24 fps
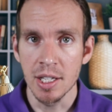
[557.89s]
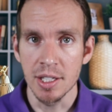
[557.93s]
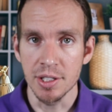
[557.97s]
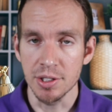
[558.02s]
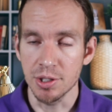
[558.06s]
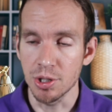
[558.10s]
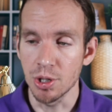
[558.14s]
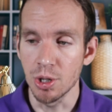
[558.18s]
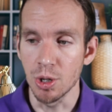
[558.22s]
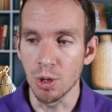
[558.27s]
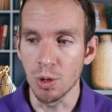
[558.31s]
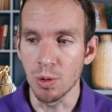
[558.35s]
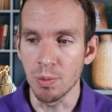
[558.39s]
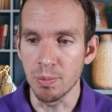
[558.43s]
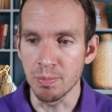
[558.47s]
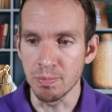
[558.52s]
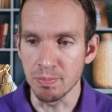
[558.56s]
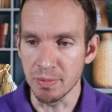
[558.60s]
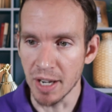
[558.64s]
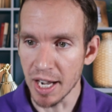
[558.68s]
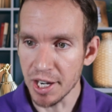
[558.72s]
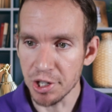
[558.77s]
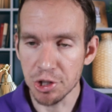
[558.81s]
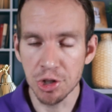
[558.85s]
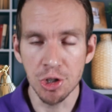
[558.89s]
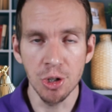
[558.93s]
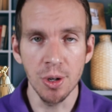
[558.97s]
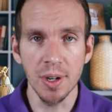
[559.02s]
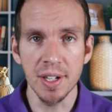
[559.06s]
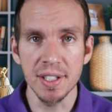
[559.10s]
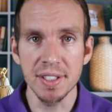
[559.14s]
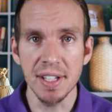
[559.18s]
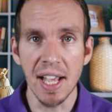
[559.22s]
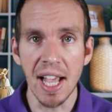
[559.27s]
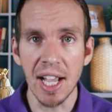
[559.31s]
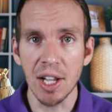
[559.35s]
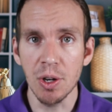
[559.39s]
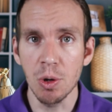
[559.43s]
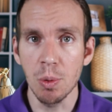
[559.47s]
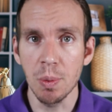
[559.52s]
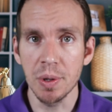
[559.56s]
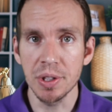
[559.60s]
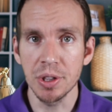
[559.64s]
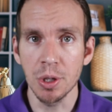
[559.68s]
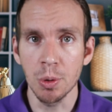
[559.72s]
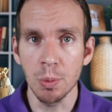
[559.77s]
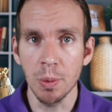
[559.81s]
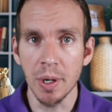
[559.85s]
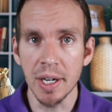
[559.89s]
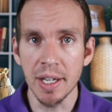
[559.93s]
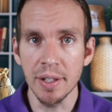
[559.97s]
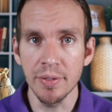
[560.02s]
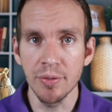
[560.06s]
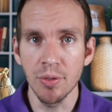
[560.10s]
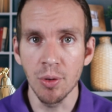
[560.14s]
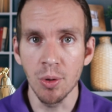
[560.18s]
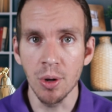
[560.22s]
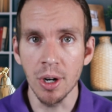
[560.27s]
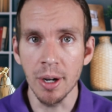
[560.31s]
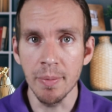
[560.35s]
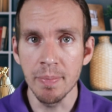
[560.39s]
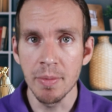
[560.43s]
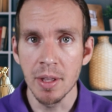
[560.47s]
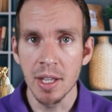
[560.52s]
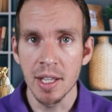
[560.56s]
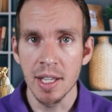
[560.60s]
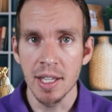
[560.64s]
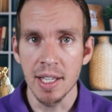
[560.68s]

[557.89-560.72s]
So not sure exactly what they're waiting for.